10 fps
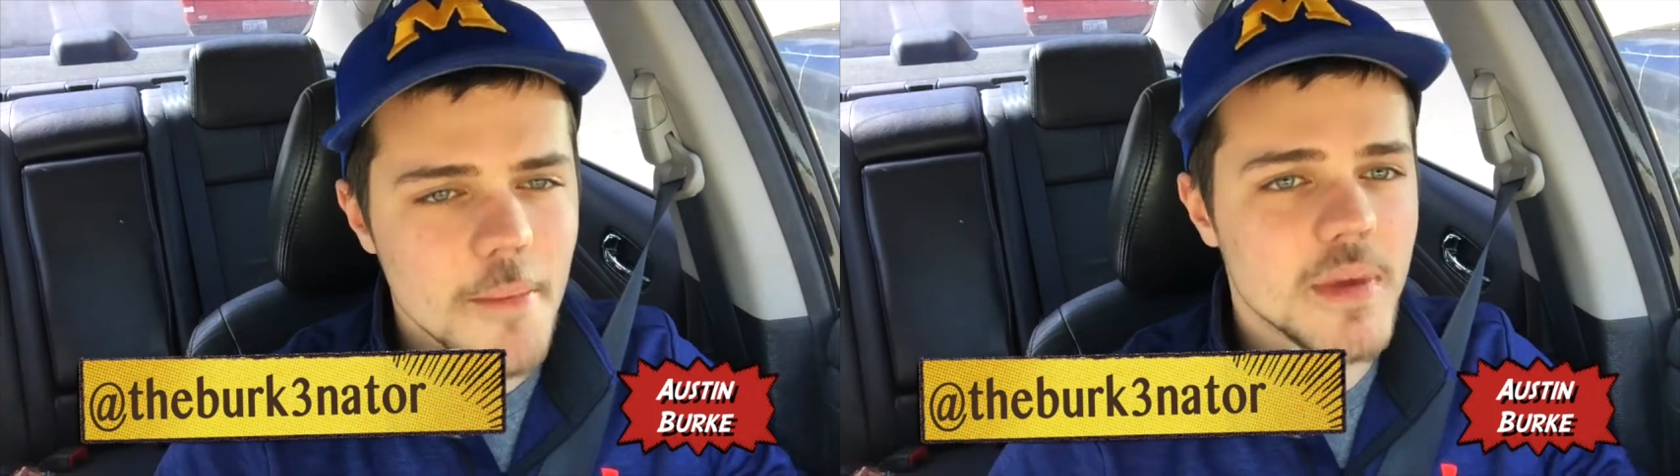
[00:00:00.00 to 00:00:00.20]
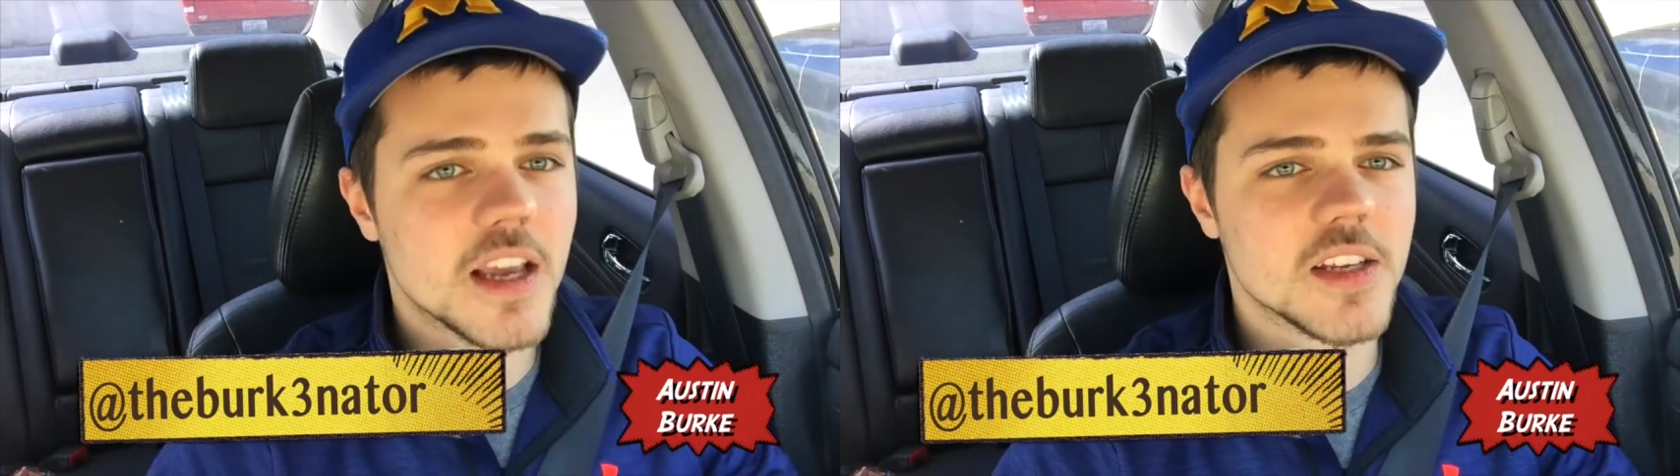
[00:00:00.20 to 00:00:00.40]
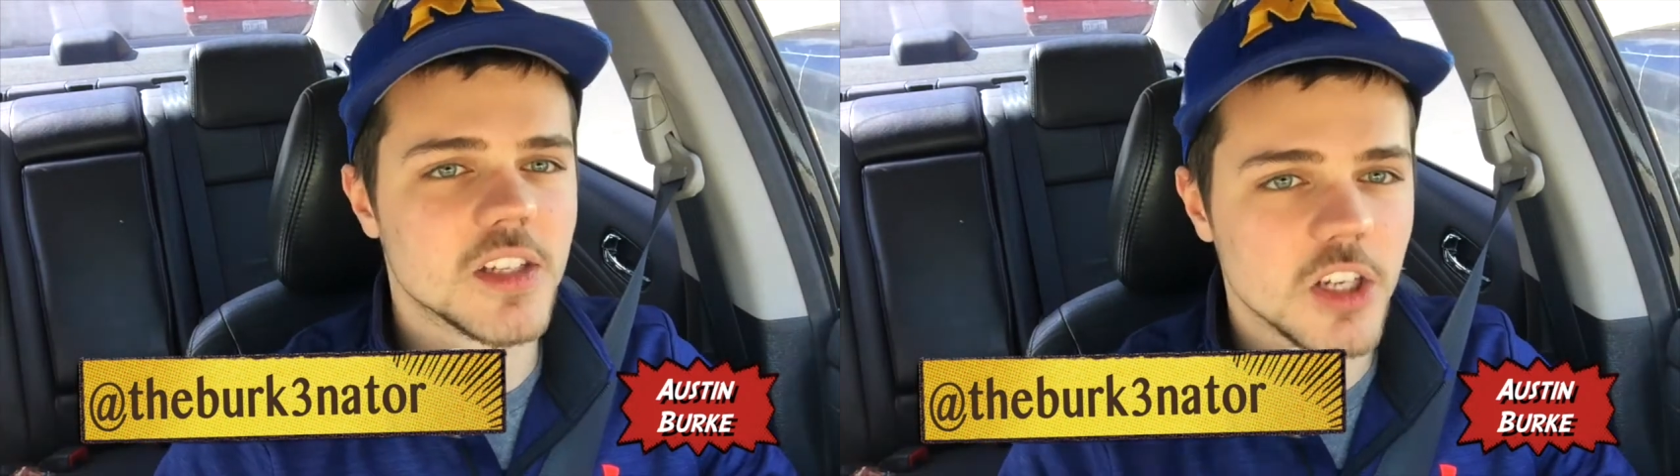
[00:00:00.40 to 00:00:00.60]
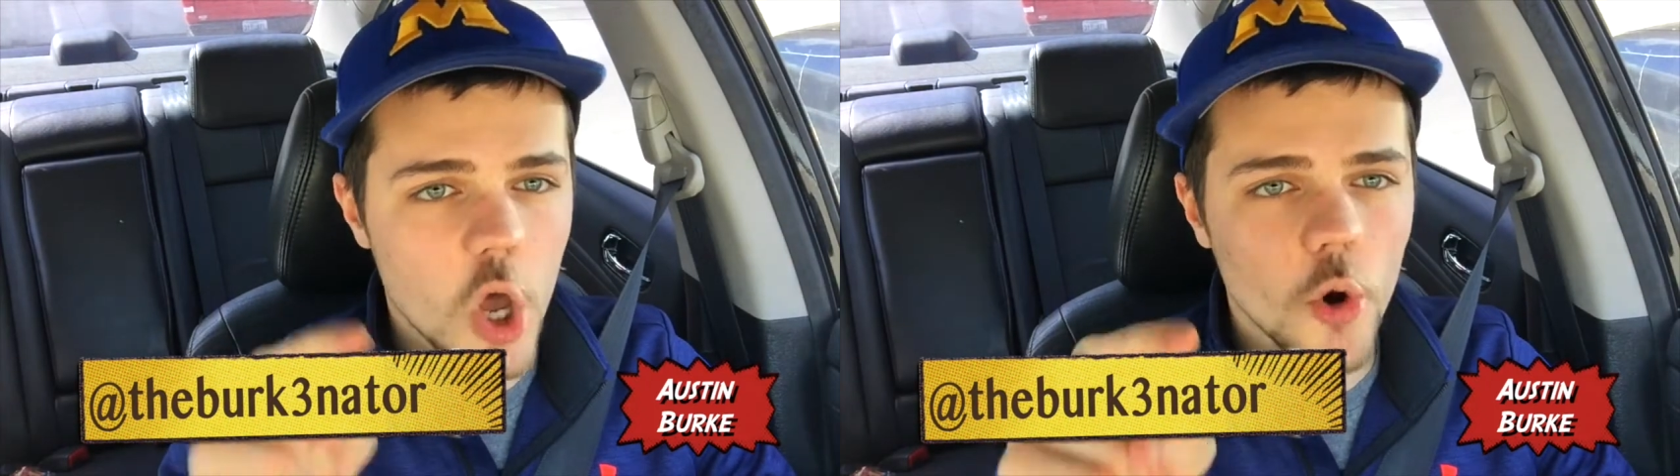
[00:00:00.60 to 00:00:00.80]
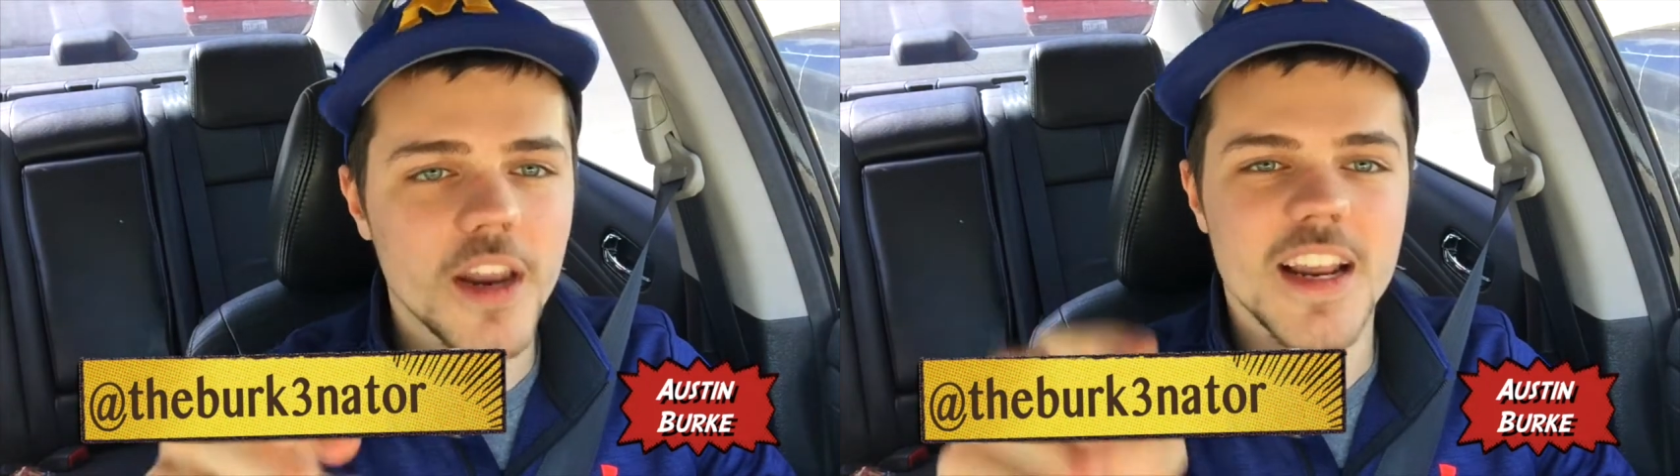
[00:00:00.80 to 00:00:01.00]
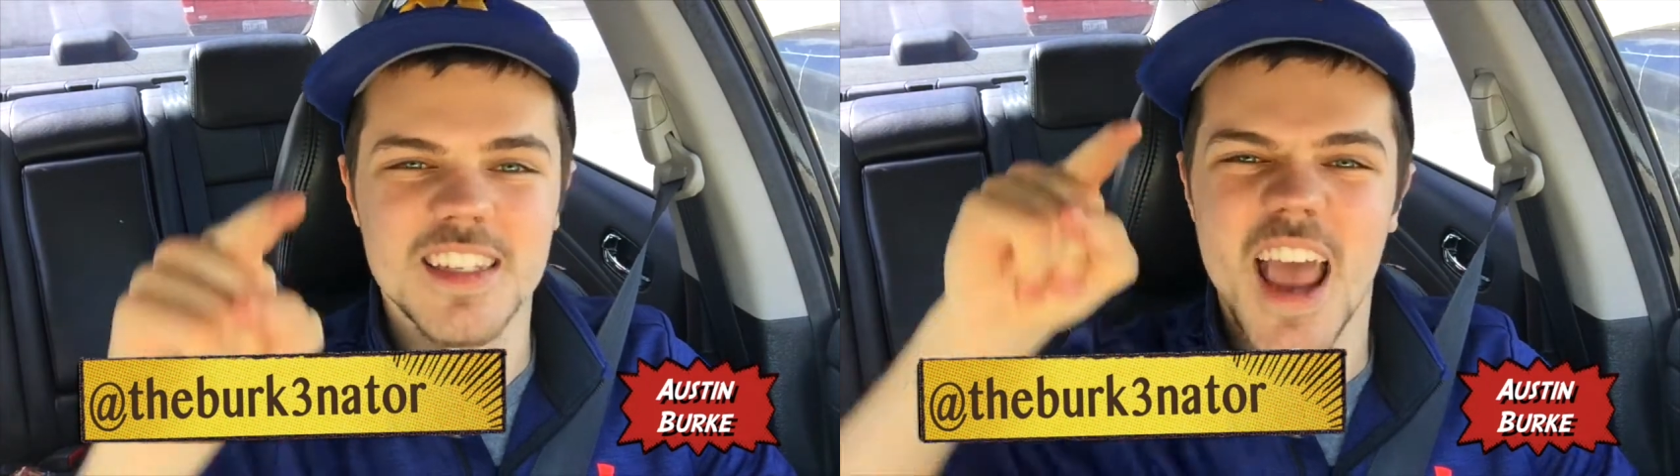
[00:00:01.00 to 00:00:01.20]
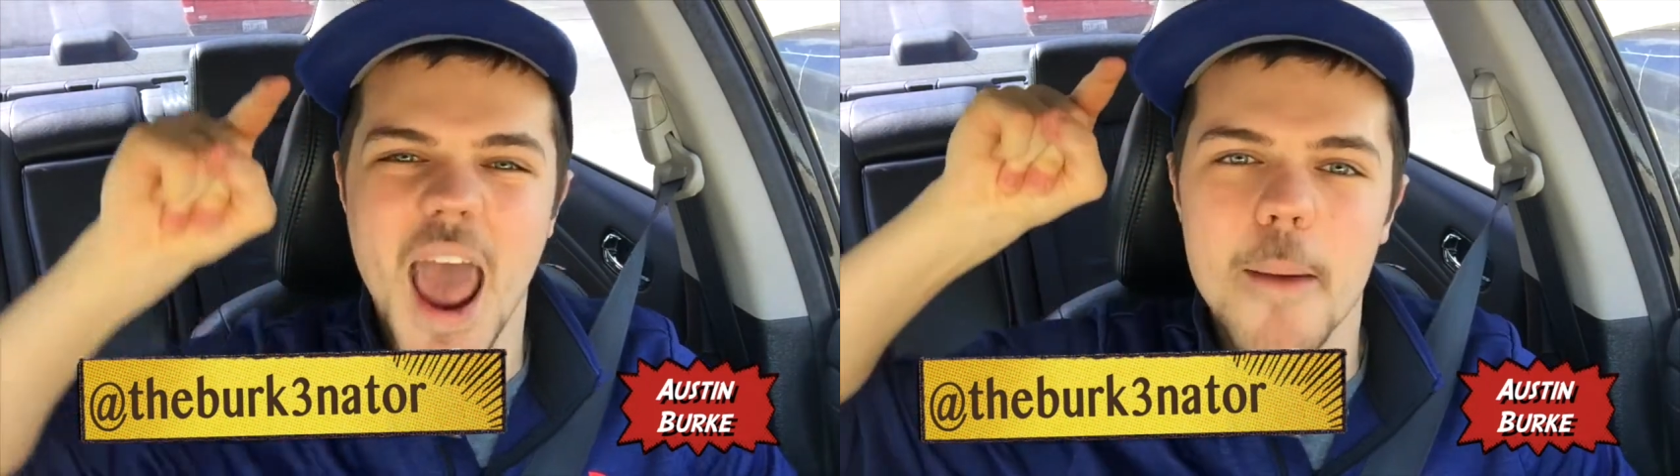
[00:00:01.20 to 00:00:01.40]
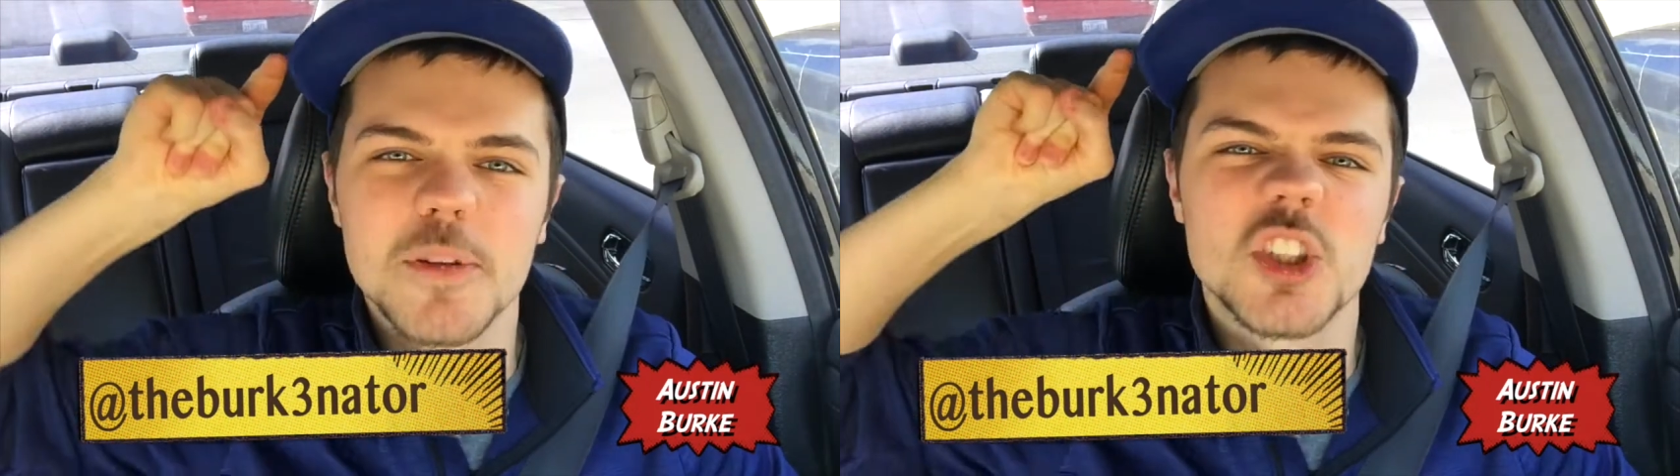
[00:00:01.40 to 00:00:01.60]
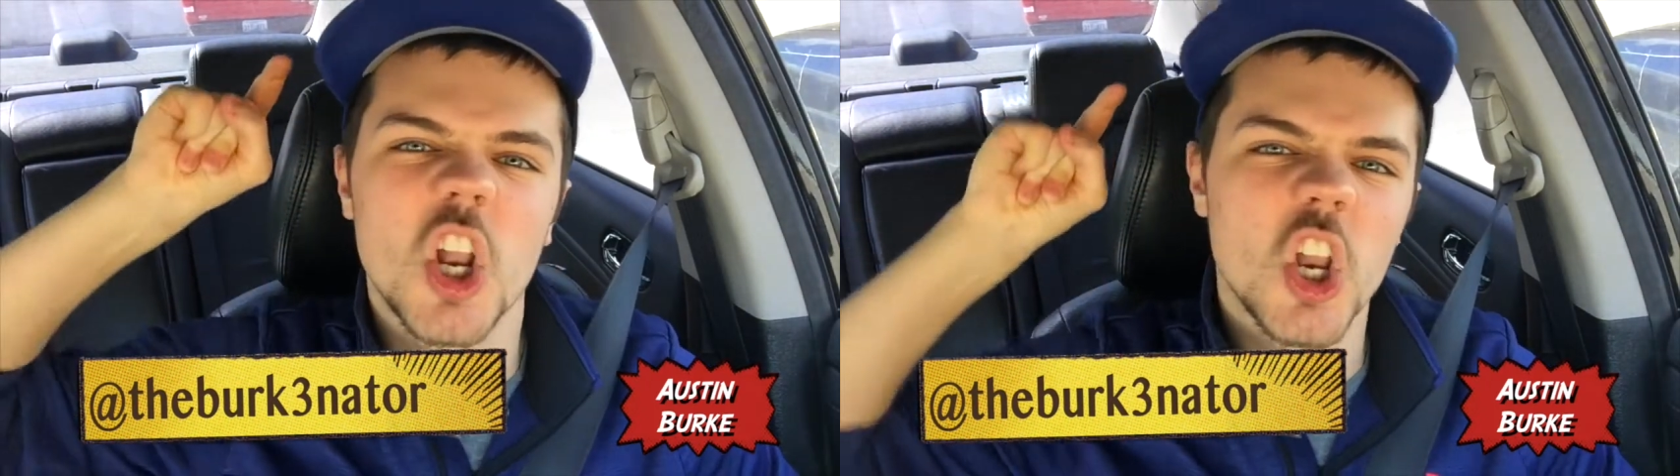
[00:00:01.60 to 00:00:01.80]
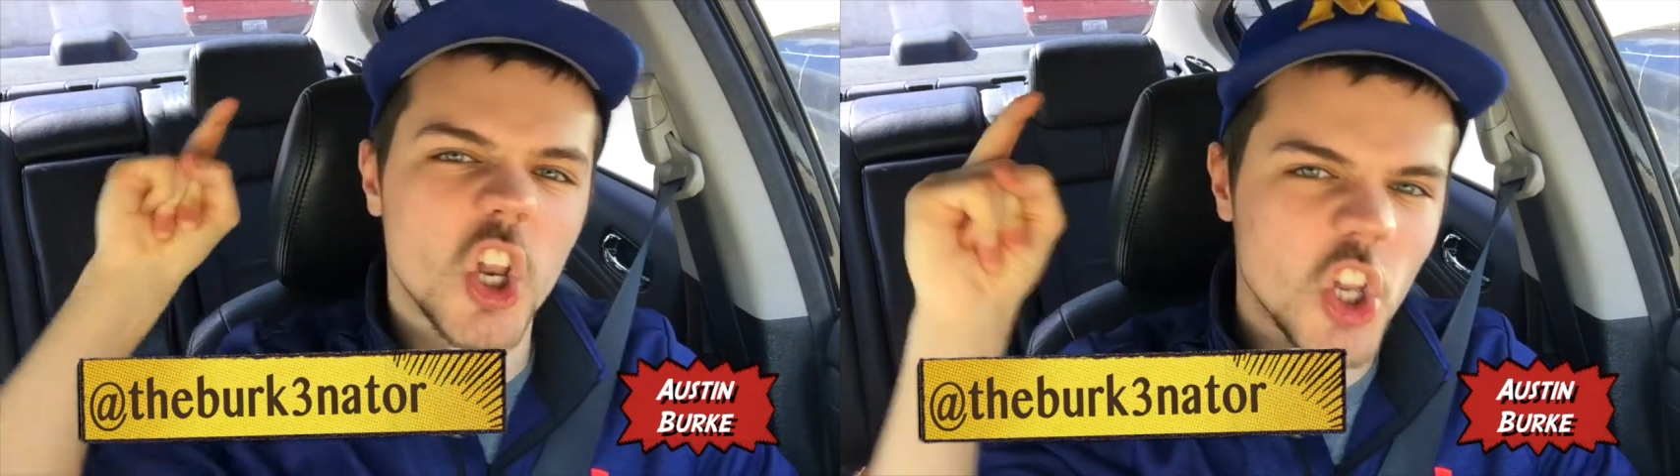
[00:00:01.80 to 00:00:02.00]
because Logan is
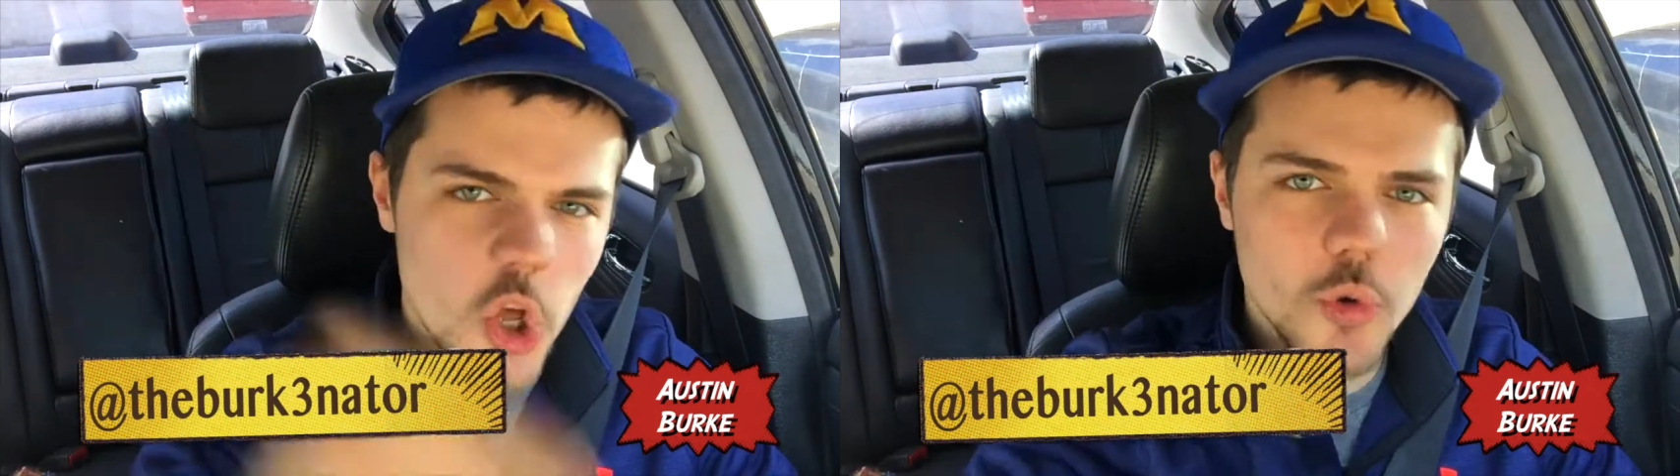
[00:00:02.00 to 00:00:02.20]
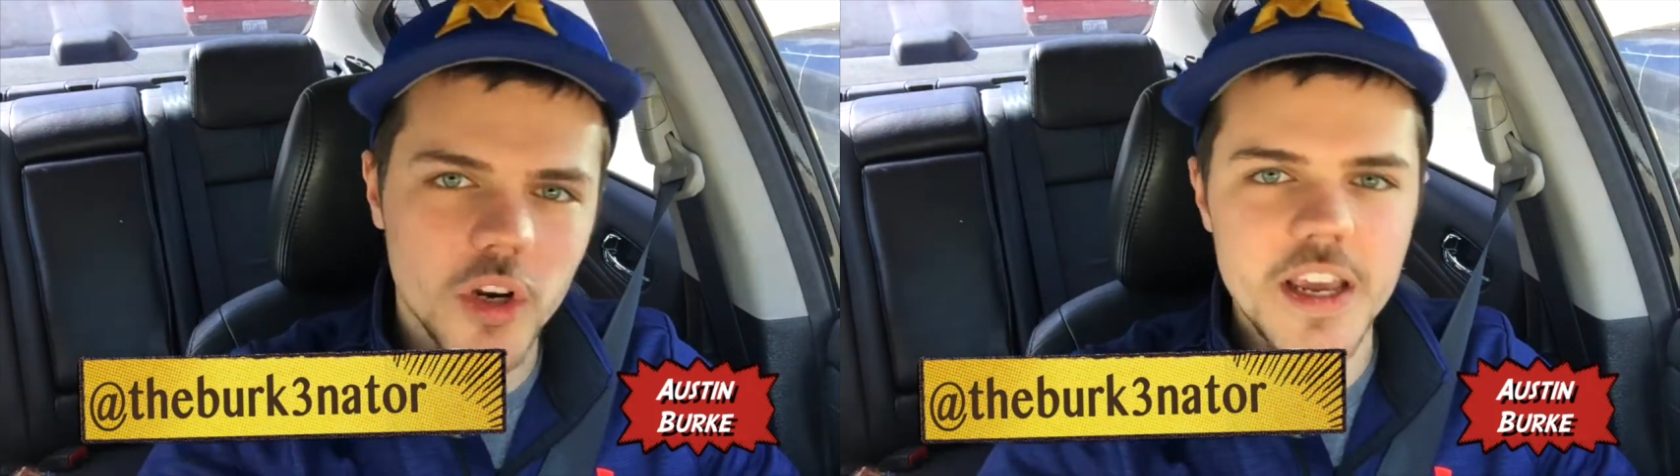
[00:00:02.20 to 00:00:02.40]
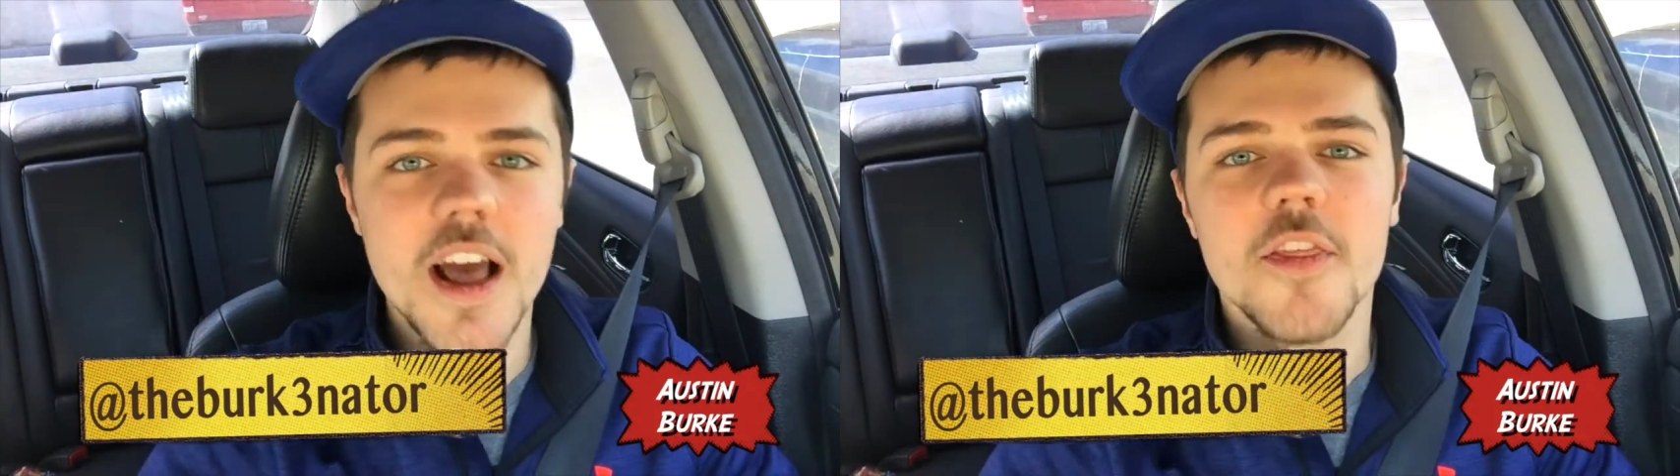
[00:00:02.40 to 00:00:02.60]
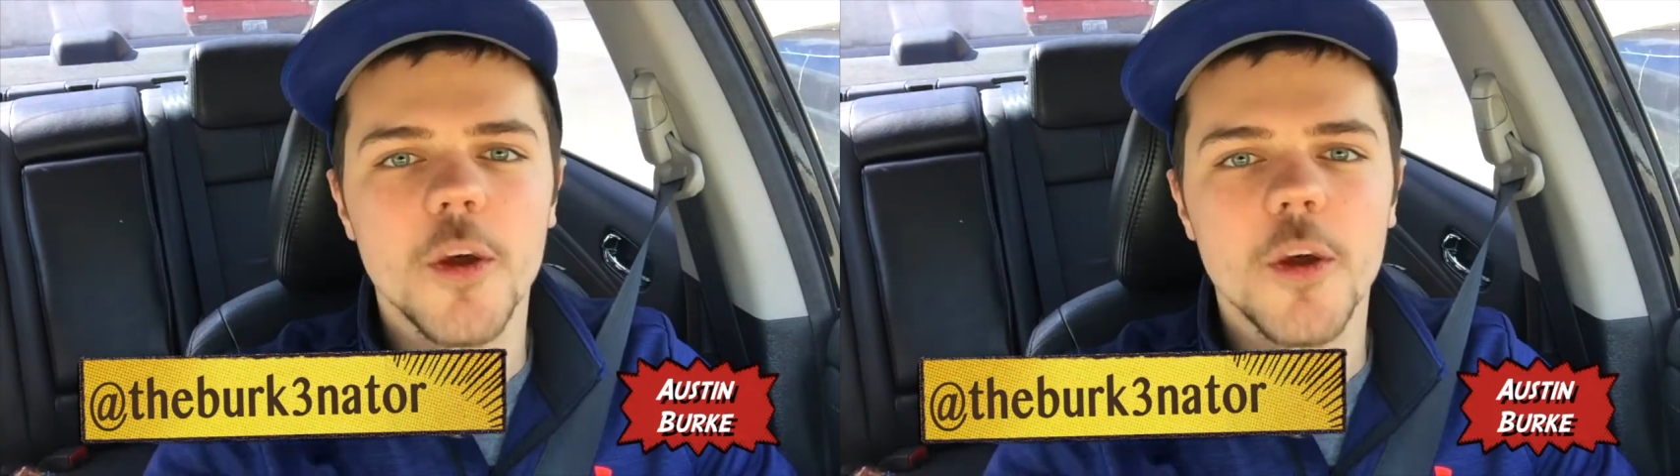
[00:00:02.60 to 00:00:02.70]
absolutely